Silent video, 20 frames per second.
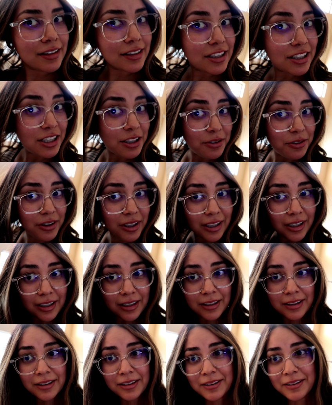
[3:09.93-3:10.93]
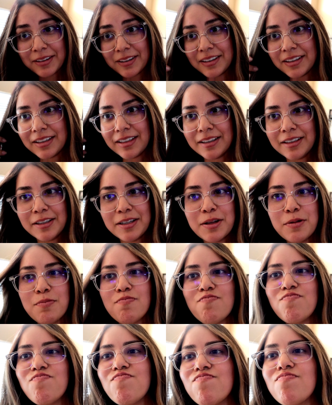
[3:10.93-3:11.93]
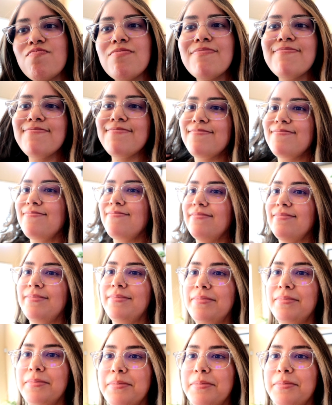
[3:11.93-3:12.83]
It's different. I, I had a feeling I was like, she's she's